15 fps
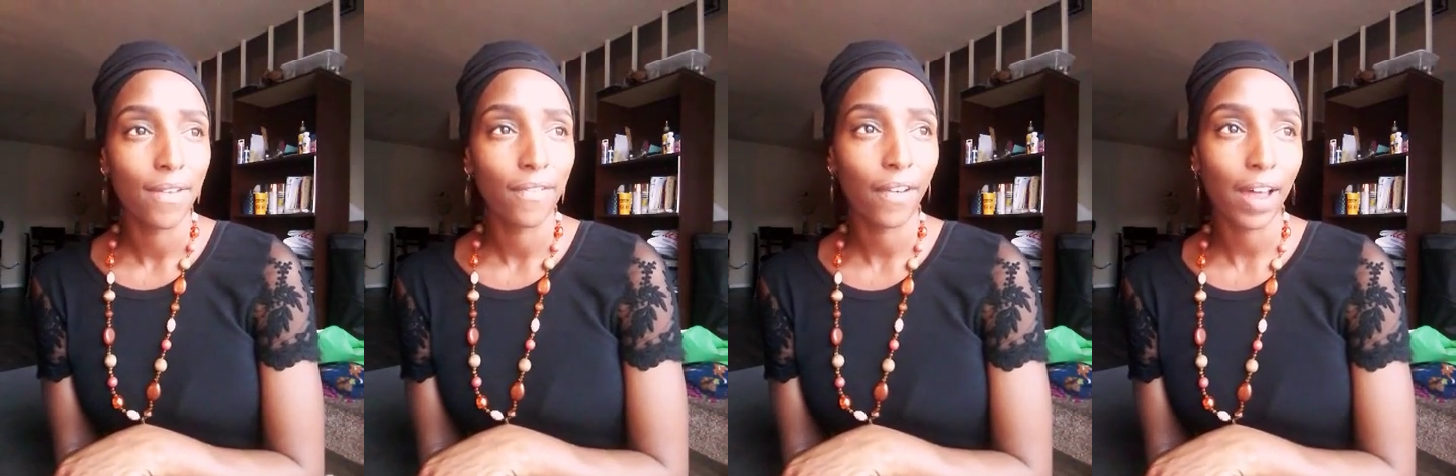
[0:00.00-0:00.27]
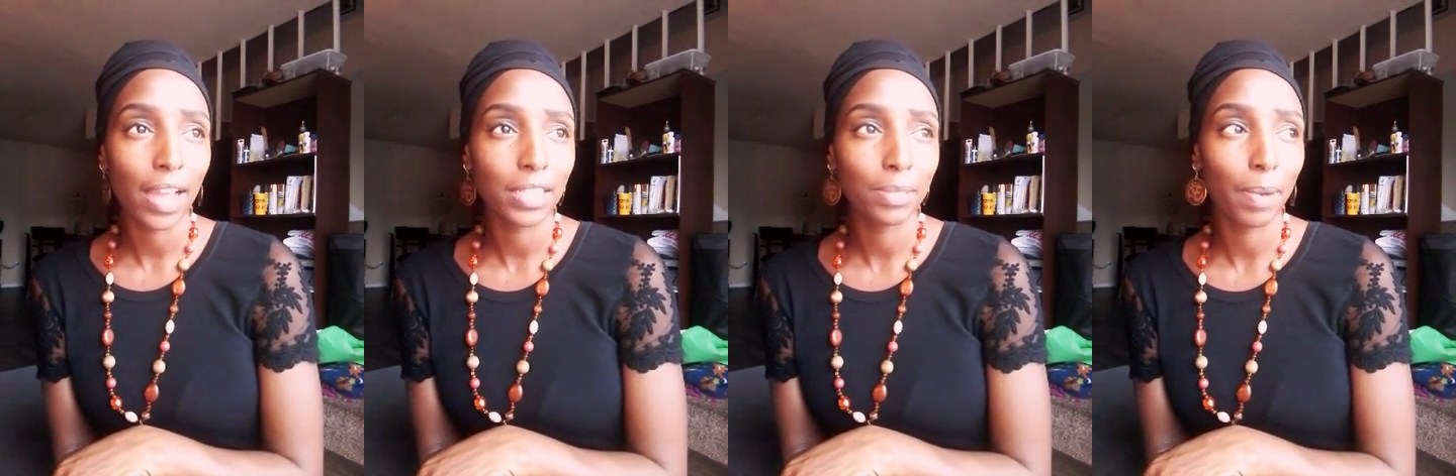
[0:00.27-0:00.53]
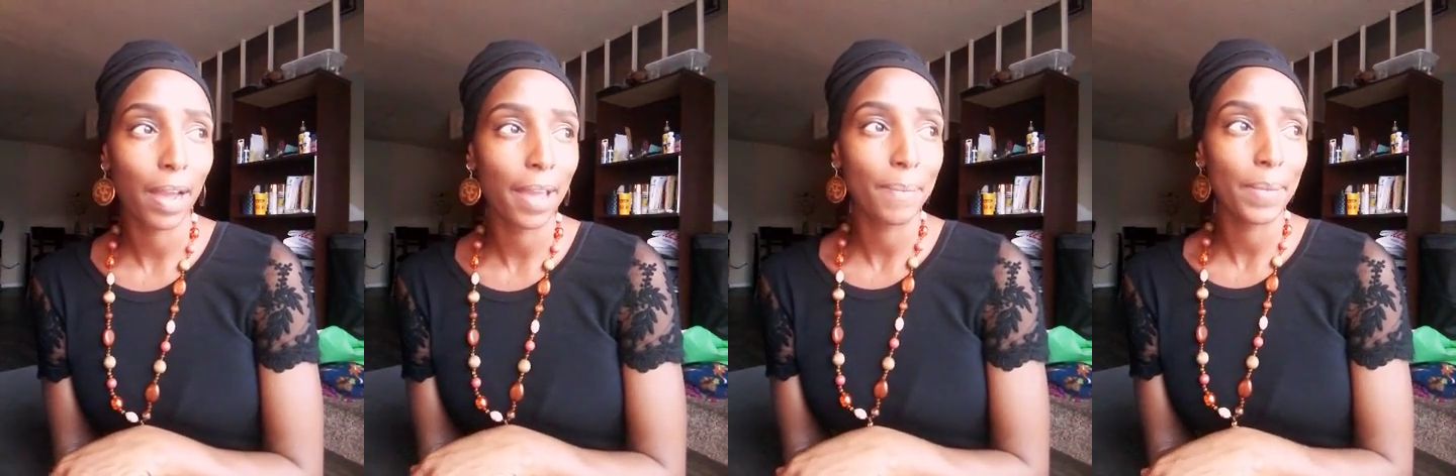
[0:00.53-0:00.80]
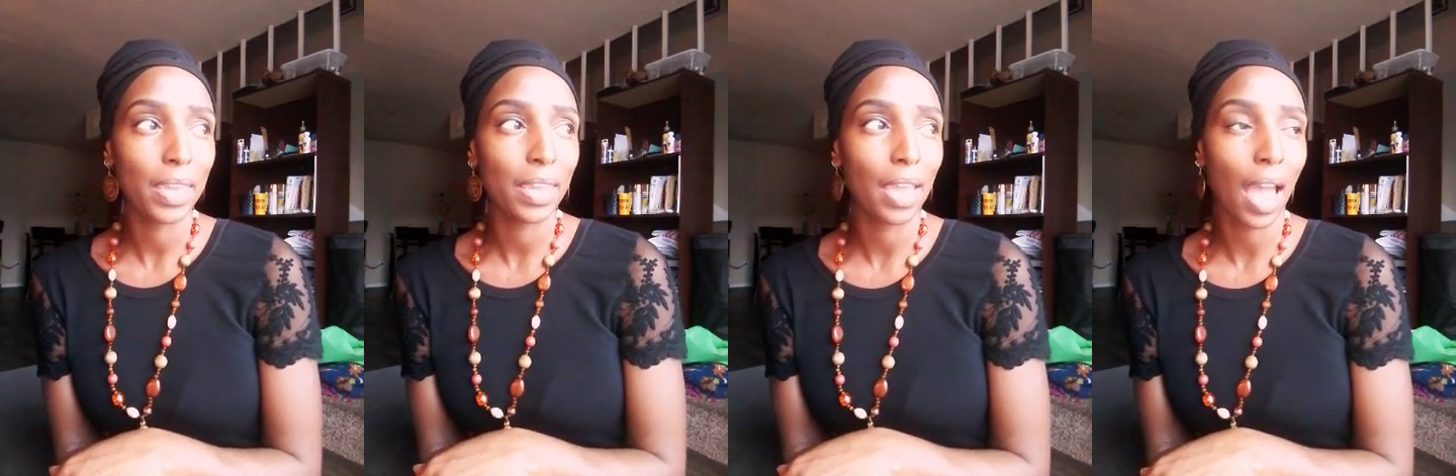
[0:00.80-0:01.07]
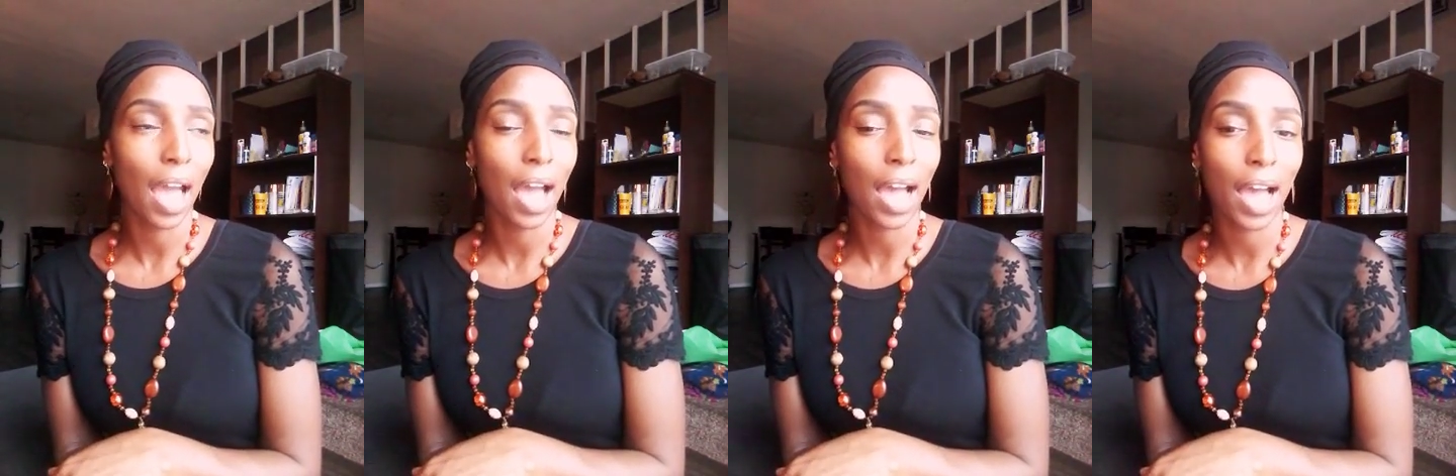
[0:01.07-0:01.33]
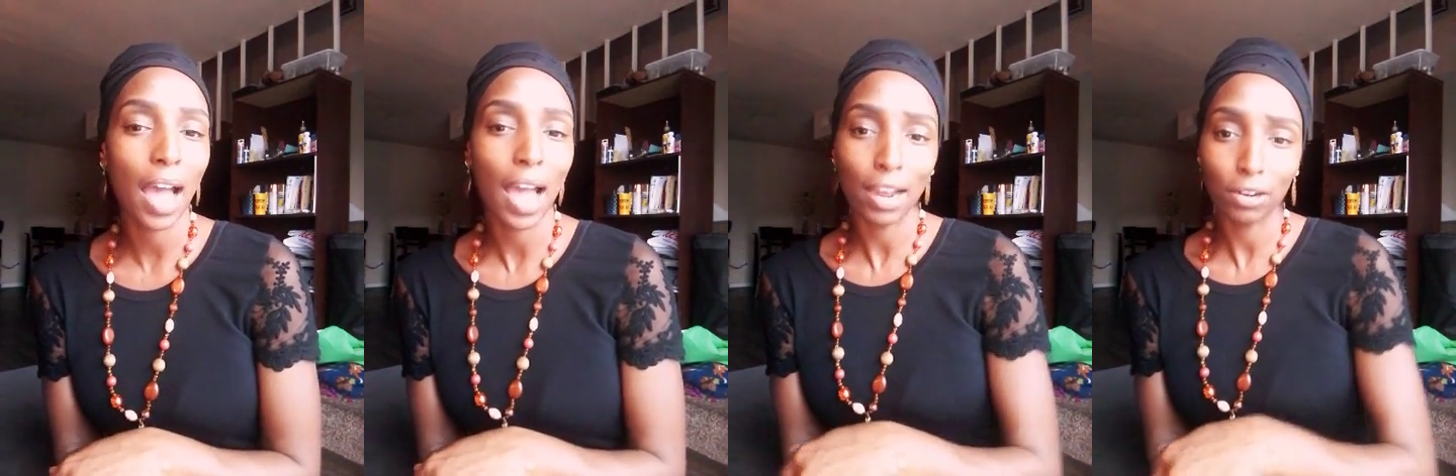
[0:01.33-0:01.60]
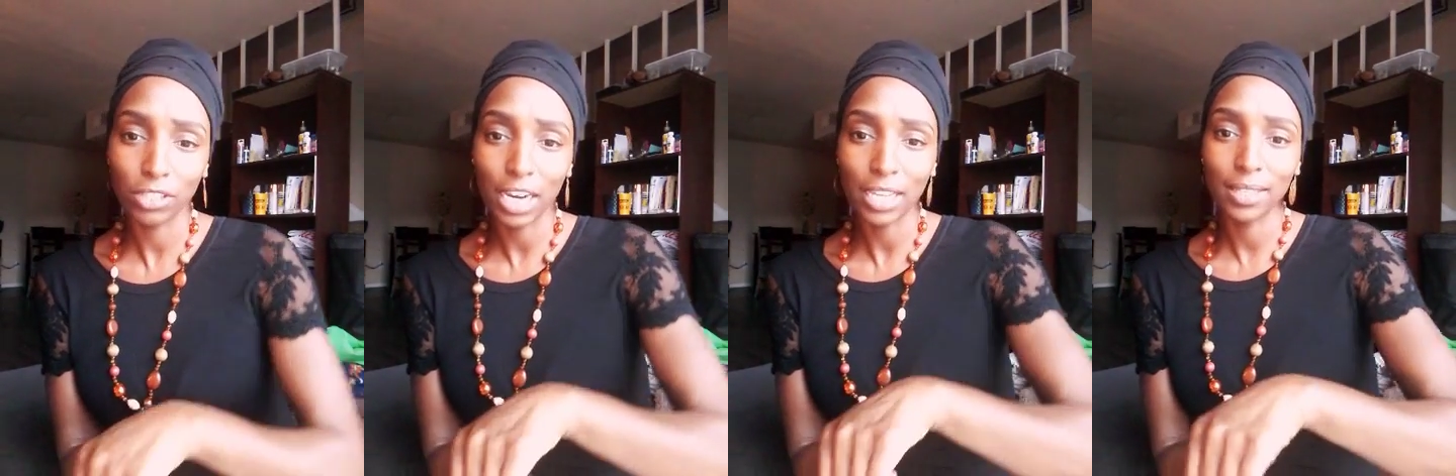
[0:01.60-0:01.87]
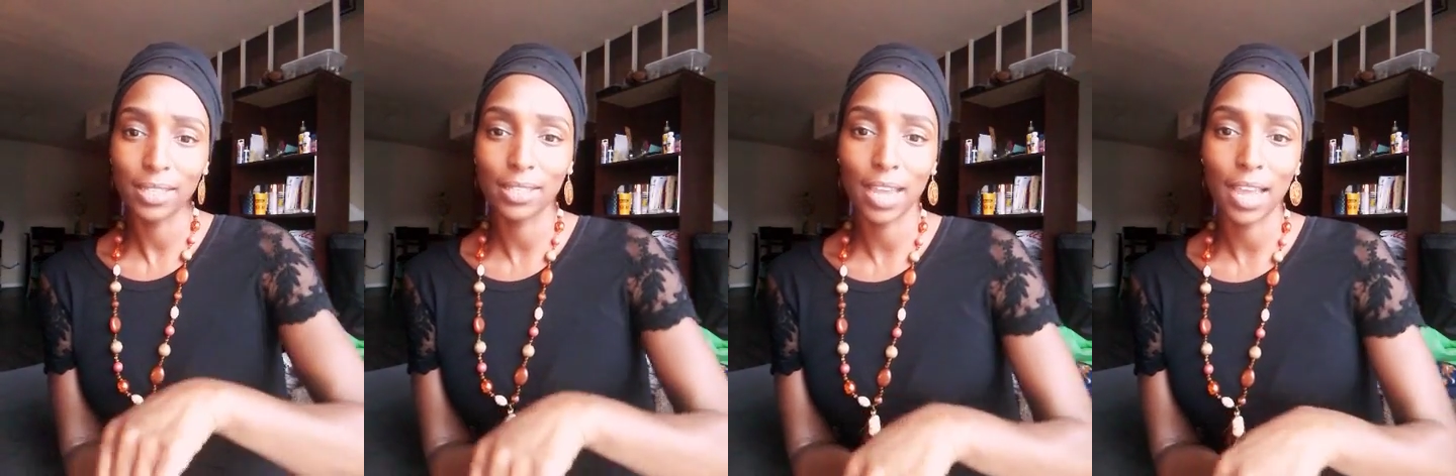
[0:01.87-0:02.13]
flies by me, I'll
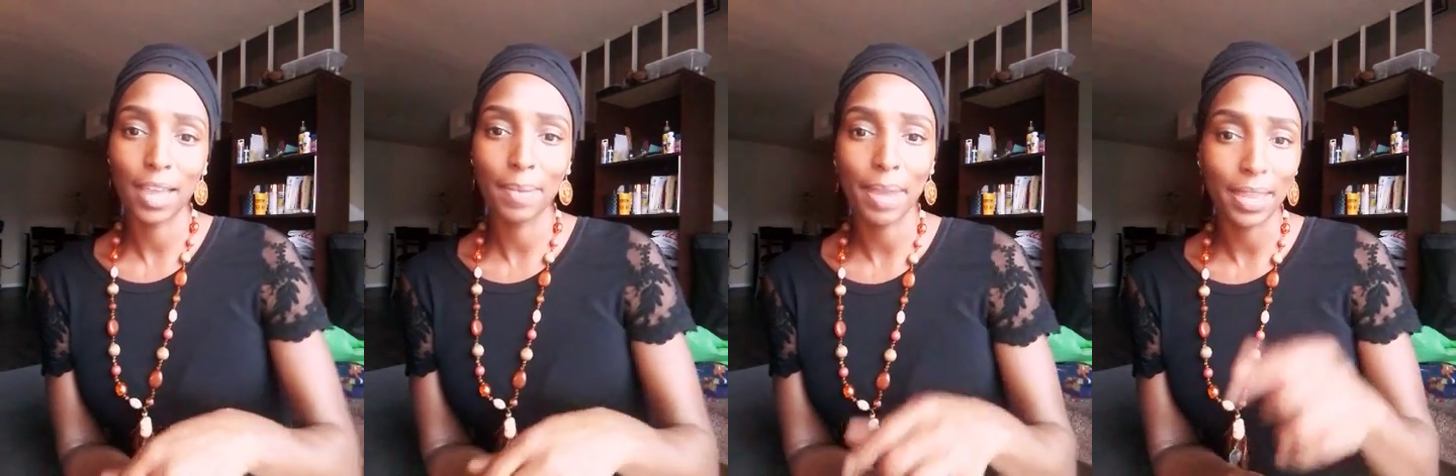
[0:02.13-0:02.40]
check the time,